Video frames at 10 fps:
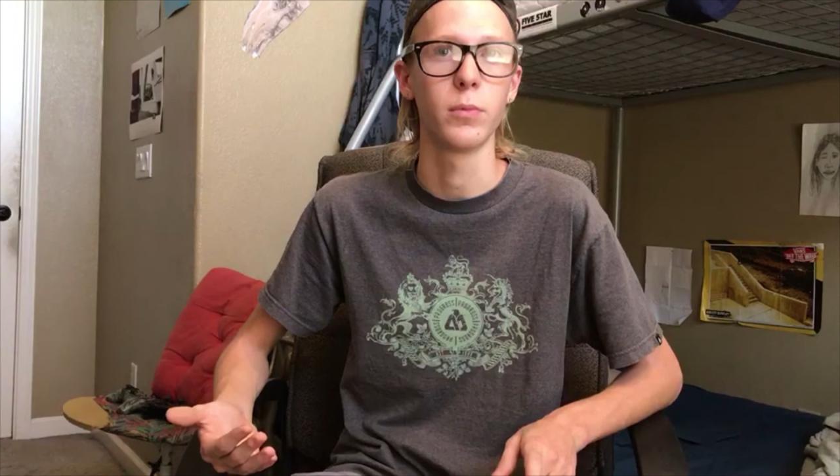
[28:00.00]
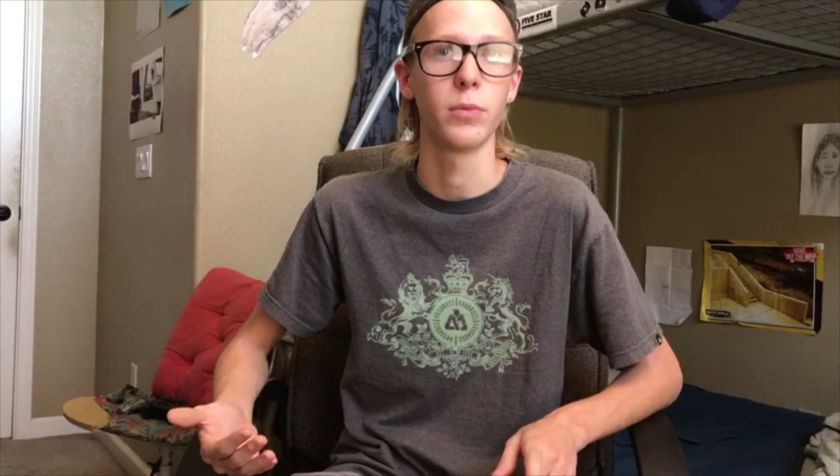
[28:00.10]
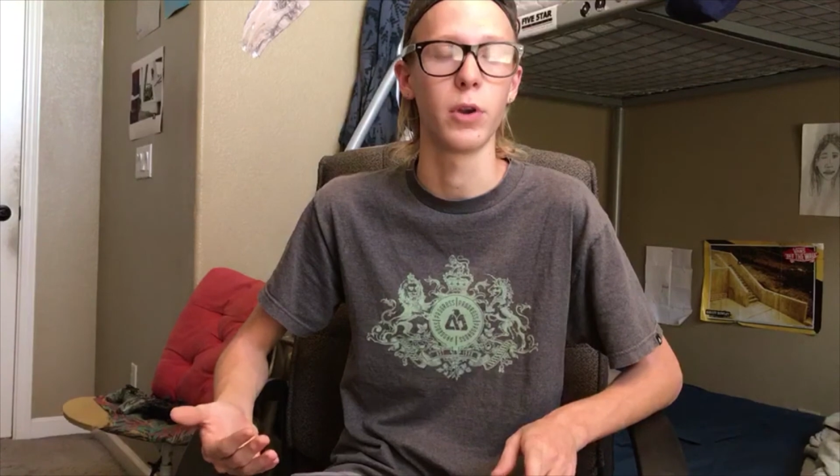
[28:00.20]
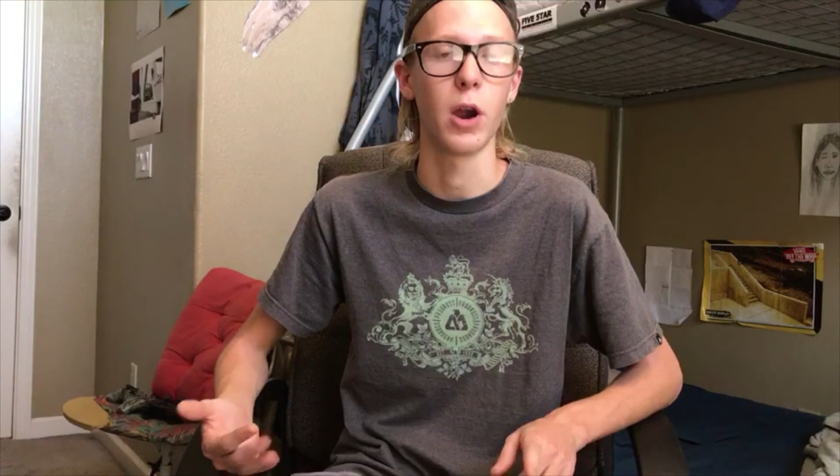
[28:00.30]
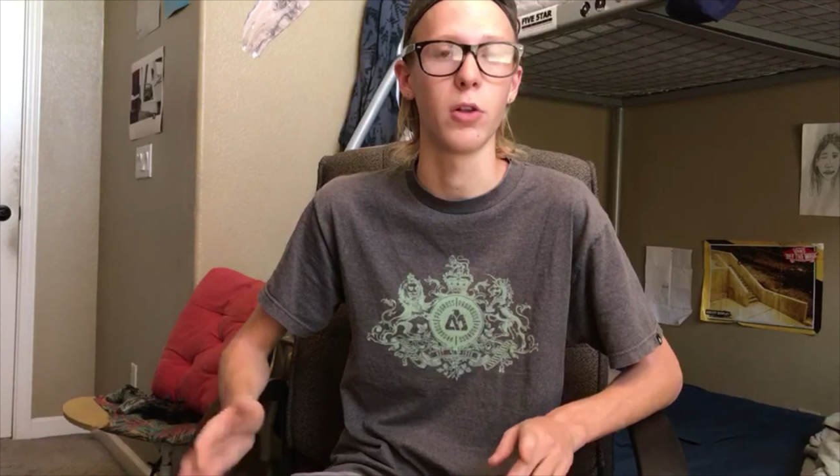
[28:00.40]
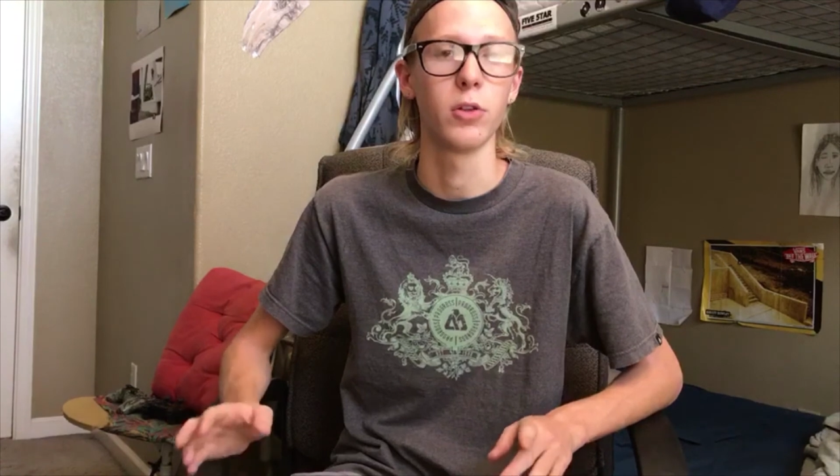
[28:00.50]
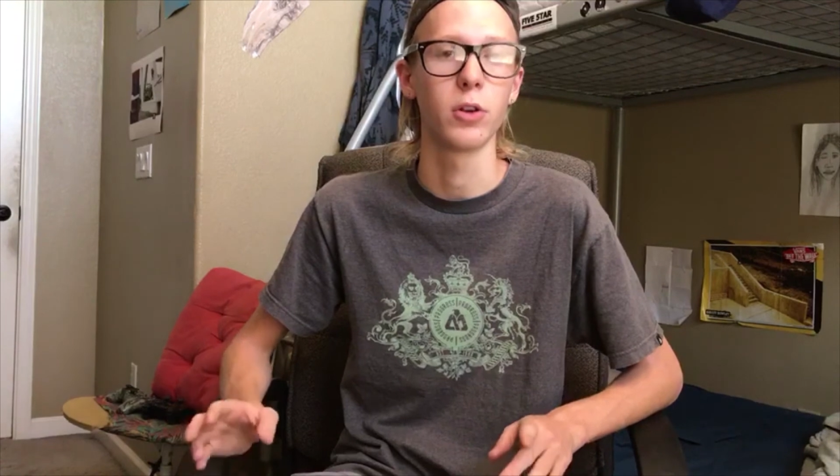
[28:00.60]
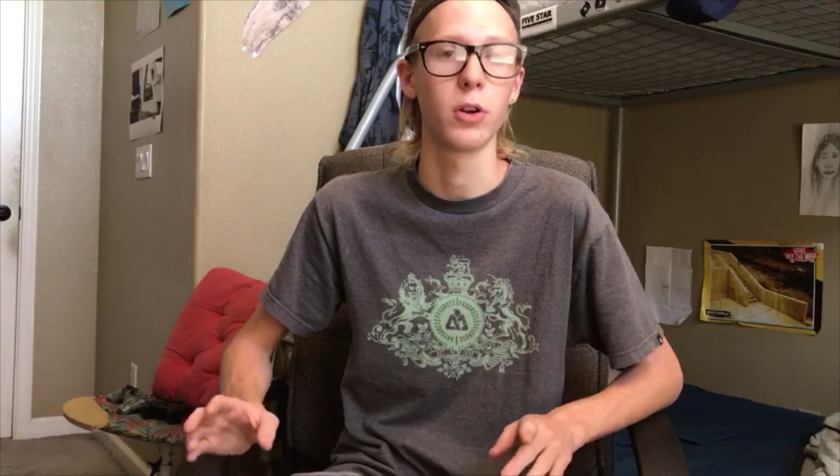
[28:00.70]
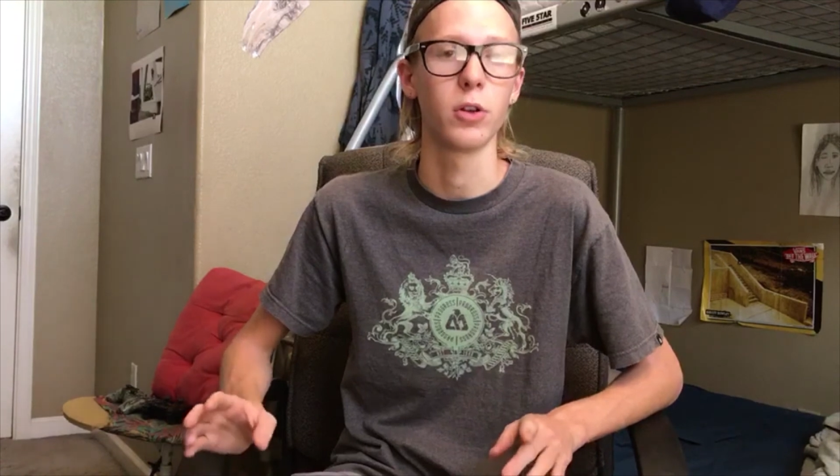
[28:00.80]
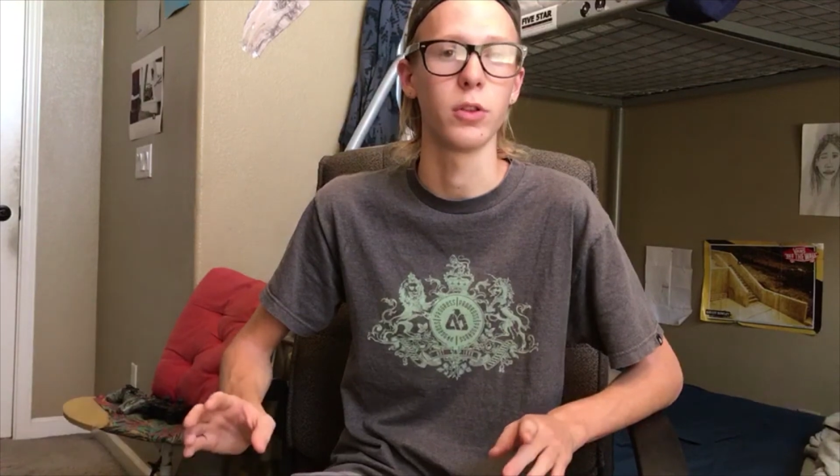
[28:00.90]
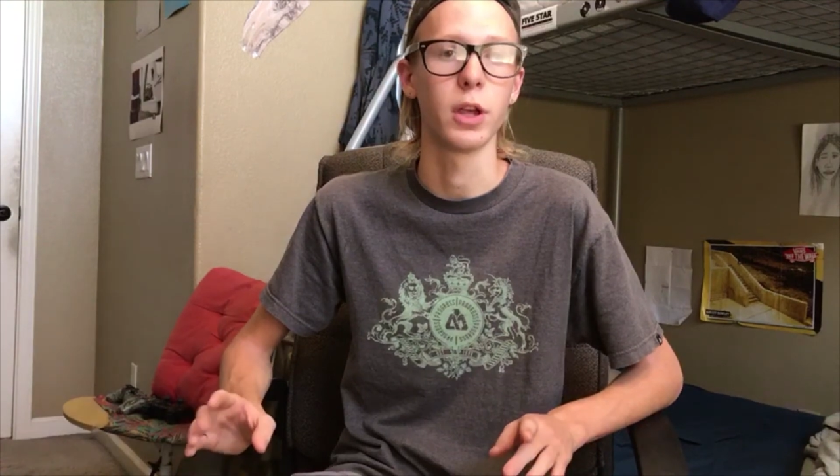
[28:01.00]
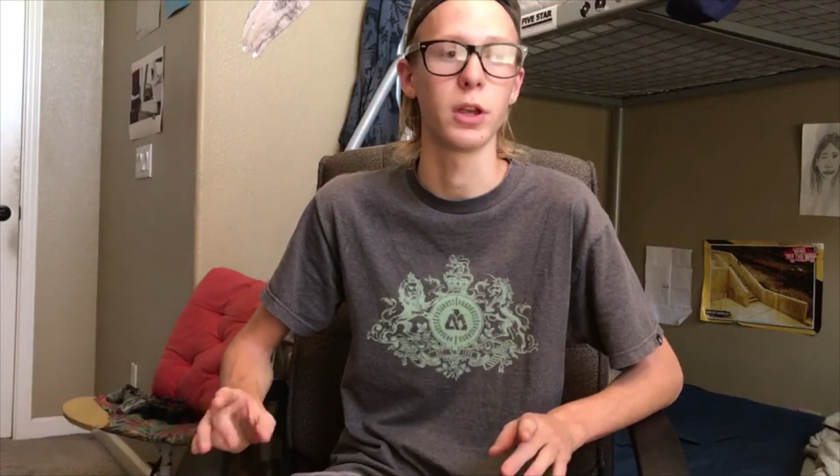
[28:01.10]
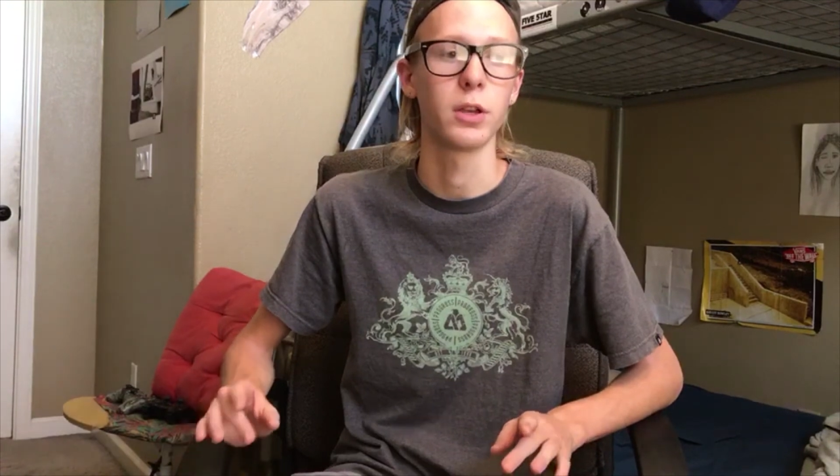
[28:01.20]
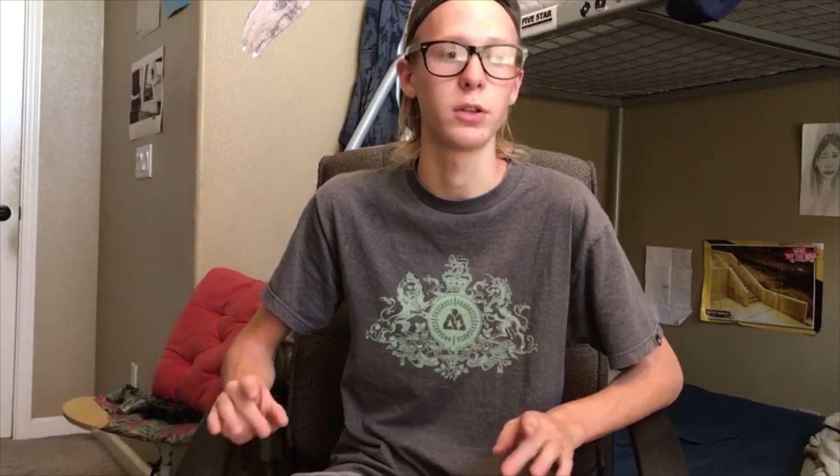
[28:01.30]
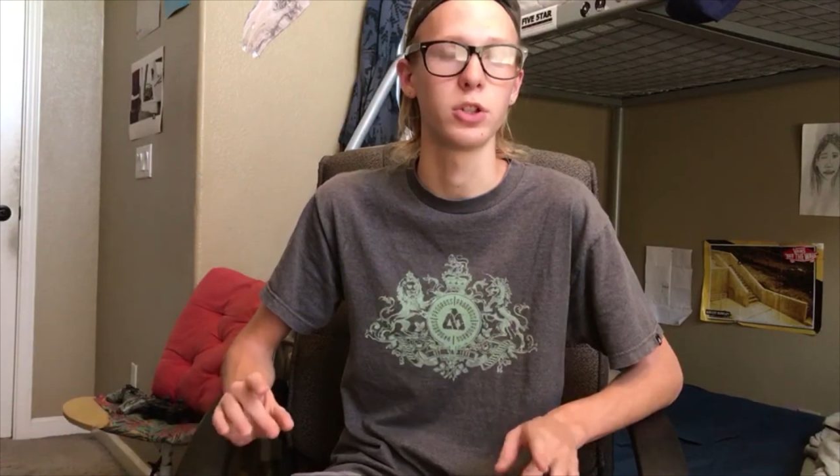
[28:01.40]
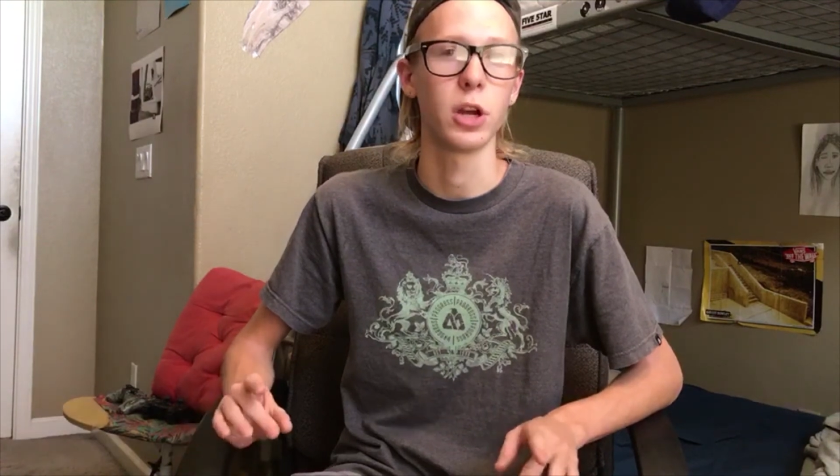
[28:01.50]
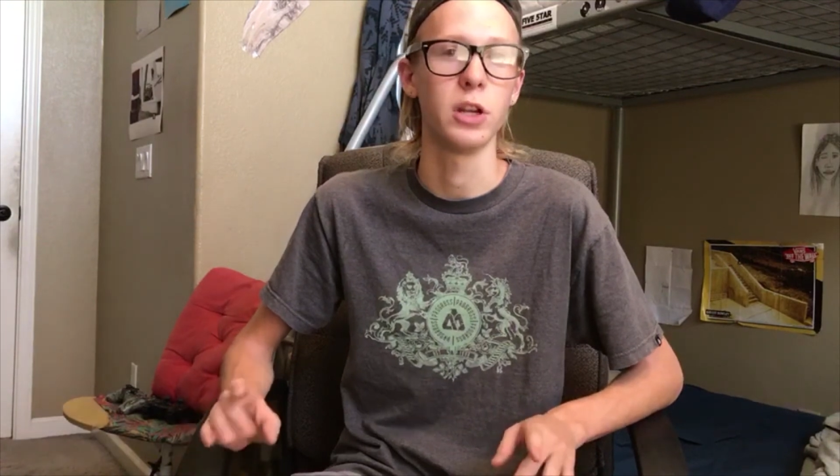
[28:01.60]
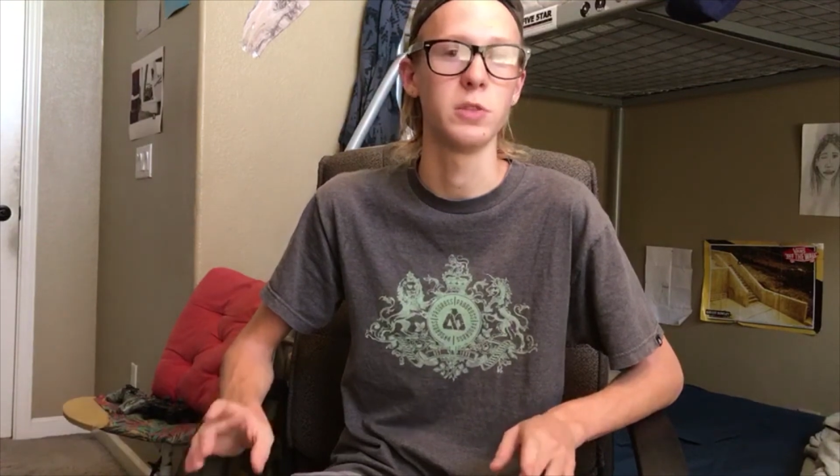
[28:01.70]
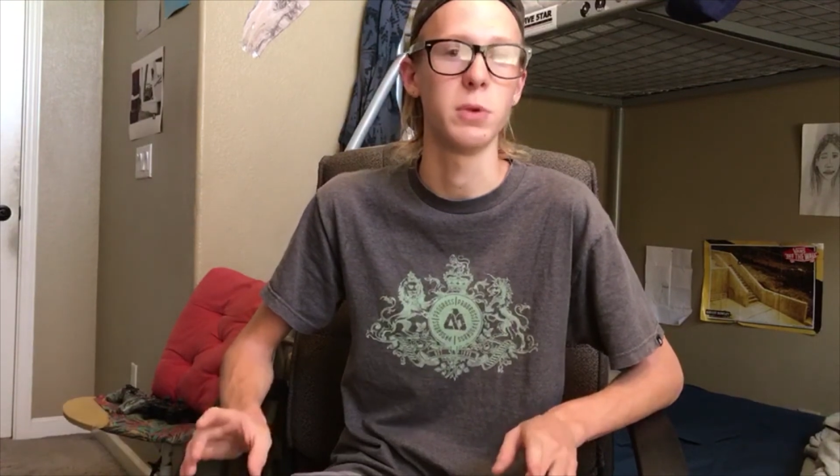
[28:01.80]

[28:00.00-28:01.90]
their outlook on like Chinese